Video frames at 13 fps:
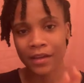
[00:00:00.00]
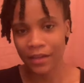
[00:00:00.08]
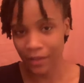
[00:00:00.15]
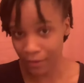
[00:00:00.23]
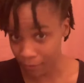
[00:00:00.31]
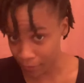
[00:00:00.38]

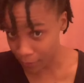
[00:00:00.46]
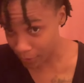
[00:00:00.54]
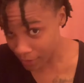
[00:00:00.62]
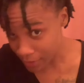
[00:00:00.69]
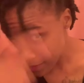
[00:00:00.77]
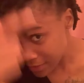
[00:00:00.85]
If
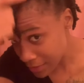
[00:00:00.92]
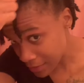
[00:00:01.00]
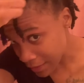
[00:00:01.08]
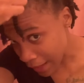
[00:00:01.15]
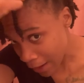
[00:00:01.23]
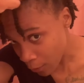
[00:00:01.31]
your
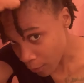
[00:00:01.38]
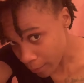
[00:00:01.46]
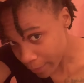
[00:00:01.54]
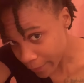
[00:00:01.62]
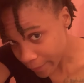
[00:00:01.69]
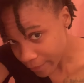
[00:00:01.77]
scalp
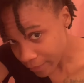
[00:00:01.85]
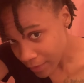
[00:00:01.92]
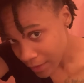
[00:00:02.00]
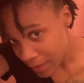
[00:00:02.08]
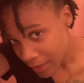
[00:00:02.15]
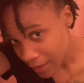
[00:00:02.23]

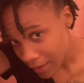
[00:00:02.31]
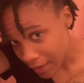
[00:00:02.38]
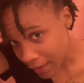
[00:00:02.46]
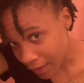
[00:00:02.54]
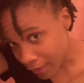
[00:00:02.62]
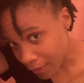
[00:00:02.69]

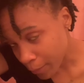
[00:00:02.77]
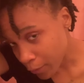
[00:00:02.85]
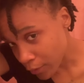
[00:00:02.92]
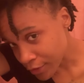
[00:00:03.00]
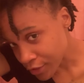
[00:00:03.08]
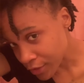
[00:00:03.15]
and the
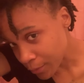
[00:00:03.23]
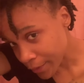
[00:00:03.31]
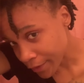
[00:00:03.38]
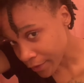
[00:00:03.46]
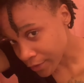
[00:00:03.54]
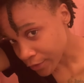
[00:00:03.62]
portion where
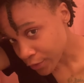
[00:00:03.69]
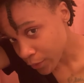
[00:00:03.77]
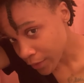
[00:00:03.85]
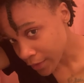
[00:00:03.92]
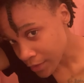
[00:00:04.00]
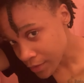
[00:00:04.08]
your
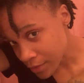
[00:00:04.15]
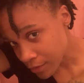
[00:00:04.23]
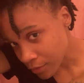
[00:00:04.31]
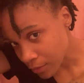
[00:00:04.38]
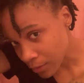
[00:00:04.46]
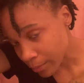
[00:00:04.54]

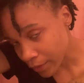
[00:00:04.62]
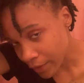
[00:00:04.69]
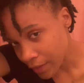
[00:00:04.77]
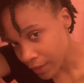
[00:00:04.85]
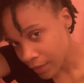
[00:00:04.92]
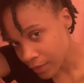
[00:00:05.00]
twist or
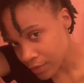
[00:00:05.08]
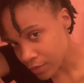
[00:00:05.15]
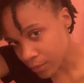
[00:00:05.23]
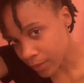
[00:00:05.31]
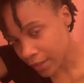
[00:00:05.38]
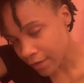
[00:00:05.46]
braids
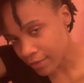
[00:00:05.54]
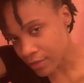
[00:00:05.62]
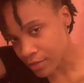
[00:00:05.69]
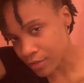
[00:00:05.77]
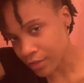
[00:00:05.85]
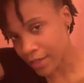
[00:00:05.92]
or whatever
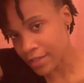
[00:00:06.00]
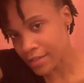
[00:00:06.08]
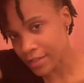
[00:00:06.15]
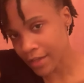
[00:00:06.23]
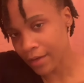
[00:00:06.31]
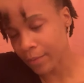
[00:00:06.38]

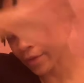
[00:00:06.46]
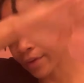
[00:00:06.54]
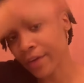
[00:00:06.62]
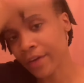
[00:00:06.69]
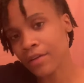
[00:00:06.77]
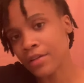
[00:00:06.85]
starts at when
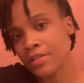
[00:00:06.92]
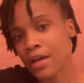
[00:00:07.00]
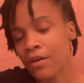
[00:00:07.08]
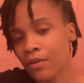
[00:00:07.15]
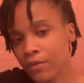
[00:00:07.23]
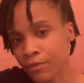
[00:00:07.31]
your hair is
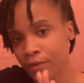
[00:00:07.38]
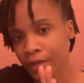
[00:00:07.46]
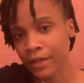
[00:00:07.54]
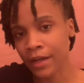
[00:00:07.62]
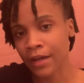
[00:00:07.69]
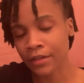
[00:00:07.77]
out and
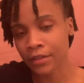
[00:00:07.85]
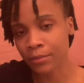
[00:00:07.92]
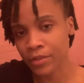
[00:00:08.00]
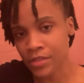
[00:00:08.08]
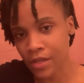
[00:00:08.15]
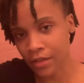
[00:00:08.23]
free, not in a
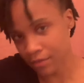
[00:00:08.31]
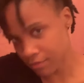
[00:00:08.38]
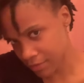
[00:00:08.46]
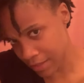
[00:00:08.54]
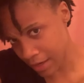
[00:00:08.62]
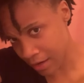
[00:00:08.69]
protective
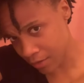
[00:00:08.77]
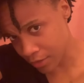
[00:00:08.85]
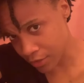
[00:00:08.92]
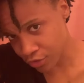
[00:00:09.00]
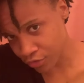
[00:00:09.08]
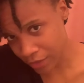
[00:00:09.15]
style,
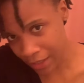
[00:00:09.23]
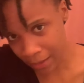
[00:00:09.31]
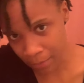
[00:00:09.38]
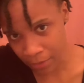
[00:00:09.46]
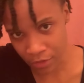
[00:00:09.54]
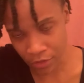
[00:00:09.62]
is dry,
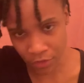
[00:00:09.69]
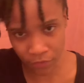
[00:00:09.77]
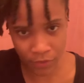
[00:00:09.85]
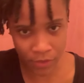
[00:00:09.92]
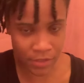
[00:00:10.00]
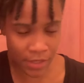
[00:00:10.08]
but it
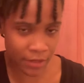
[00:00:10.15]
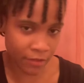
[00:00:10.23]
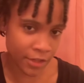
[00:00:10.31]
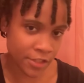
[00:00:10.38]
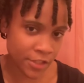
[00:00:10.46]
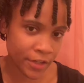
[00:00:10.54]
just feels like the
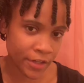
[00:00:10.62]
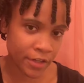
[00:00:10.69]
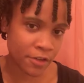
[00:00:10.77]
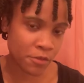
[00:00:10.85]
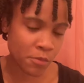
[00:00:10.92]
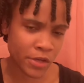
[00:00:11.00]
rest of your hair
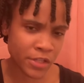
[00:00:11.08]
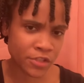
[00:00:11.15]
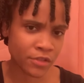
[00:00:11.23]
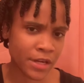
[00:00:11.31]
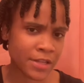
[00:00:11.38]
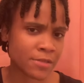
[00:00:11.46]
is
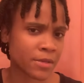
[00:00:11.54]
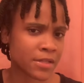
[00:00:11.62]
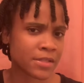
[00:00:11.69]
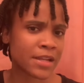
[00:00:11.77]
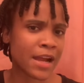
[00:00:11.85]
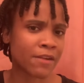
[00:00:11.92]
moisturized, but
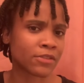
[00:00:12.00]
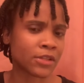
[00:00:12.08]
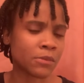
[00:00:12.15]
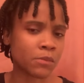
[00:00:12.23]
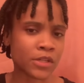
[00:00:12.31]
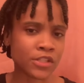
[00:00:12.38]
it's not
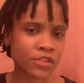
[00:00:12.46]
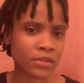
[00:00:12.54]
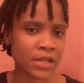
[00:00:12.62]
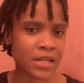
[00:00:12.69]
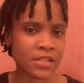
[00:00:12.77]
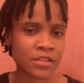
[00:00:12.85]
really
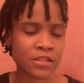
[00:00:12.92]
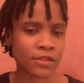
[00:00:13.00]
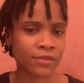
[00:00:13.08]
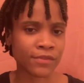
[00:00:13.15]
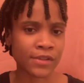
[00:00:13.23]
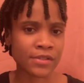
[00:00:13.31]
moisturized. It
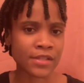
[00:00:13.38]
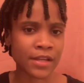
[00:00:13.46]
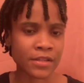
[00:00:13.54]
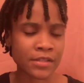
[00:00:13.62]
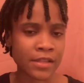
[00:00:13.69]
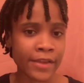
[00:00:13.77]
just feels
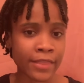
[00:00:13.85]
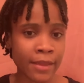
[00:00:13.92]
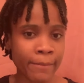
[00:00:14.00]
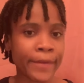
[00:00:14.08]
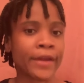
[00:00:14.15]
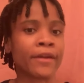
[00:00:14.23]
like it's like the
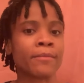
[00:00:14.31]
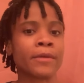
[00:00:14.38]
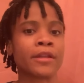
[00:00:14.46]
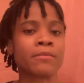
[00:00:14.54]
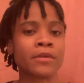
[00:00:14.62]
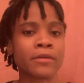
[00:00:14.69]
bare
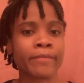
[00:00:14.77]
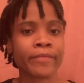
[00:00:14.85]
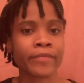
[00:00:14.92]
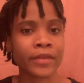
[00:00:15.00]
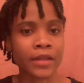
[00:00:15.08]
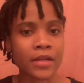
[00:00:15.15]

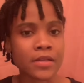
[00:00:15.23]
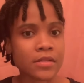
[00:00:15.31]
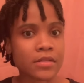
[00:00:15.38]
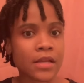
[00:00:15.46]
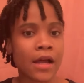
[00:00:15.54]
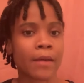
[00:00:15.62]
minimum.
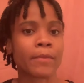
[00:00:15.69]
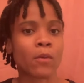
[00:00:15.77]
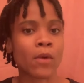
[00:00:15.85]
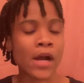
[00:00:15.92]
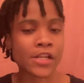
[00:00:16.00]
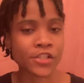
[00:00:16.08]
It's time to
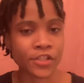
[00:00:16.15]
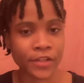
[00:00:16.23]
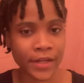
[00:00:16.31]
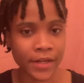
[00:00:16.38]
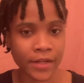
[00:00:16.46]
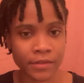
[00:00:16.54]
wash your
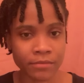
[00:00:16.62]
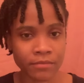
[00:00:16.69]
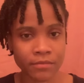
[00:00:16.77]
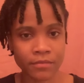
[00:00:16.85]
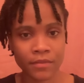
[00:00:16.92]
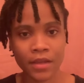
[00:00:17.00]
hair.
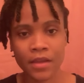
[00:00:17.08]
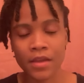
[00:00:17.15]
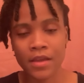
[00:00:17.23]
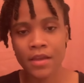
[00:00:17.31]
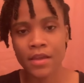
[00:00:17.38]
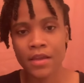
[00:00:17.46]

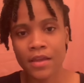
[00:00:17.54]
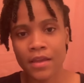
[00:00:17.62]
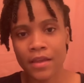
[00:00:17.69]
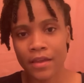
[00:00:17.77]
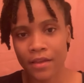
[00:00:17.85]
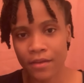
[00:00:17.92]

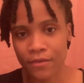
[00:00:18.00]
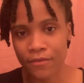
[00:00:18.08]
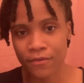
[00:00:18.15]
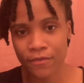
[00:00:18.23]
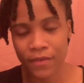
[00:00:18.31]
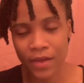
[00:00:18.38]

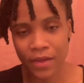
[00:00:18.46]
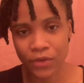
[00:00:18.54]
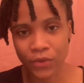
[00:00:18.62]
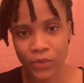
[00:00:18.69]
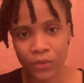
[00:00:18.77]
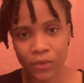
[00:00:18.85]
If
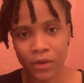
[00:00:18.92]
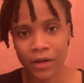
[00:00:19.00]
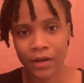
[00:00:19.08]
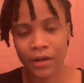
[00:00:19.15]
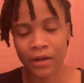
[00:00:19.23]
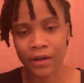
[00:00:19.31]
you
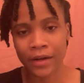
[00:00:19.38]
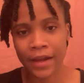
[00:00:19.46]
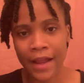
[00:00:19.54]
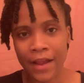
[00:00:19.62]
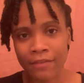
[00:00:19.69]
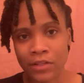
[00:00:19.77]
are
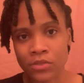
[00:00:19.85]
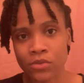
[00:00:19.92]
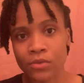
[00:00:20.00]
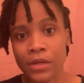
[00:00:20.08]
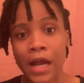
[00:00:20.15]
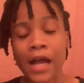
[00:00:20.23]
having
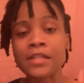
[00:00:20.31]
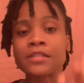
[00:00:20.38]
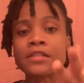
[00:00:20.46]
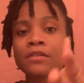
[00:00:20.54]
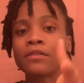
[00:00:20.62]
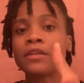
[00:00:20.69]
to
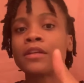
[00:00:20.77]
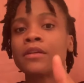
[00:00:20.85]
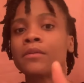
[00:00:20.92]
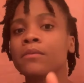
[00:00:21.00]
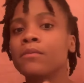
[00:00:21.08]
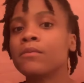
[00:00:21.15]

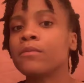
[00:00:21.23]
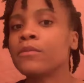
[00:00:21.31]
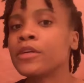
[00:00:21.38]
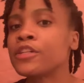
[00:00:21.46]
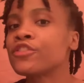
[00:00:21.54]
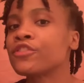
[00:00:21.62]
constantly
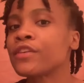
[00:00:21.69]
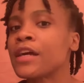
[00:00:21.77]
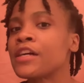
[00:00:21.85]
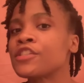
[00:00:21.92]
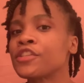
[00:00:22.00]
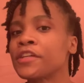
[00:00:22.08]

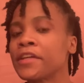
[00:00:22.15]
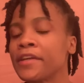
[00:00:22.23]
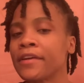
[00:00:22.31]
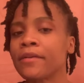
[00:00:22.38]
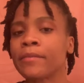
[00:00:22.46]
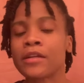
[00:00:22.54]
moisturize your
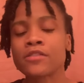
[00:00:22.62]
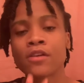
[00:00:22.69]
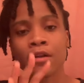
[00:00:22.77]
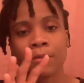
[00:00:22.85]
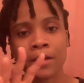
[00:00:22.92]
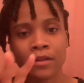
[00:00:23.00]
hair, I'm not
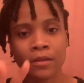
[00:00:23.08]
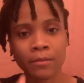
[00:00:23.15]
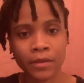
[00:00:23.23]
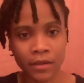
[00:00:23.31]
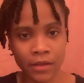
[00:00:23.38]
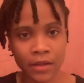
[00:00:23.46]
talking about in the
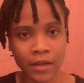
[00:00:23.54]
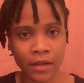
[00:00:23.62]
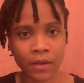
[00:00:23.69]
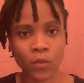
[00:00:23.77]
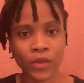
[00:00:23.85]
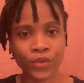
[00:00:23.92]

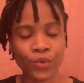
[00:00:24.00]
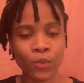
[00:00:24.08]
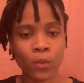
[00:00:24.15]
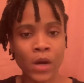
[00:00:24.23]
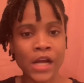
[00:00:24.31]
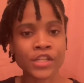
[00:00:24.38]
beginning when you
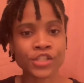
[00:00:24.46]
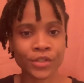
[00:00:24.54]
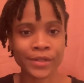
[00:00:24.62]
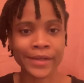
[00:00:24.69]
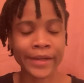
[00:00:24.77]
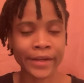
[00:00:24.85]
wash
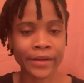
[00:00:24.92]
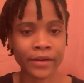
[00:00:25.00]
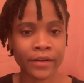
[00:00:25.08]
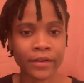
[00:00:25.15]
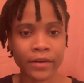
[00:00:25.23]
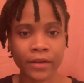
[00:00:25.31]
your
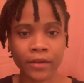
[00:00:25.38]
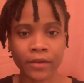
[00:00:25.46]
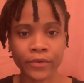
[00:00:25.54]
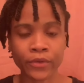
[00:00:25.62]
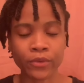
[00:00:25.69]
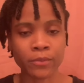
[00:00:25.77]
hair
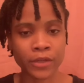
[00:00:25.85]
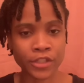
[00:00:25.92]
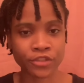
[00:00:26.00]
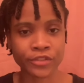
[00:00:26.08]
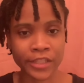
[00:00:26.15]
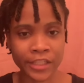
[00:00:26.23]
and you
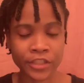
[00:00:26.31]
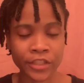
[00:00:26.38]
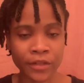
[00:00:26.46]
moisturize your